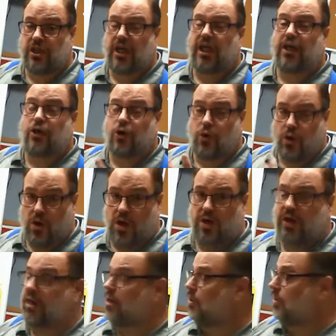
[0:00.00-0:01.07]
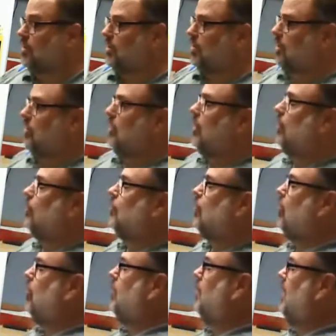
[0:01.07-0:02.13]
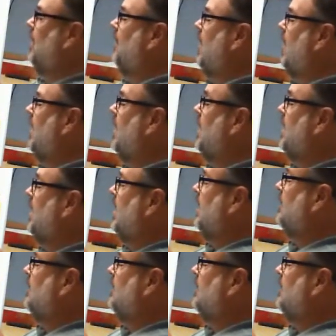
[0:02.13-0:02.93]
and chronic illnesses, and it'll talk about that in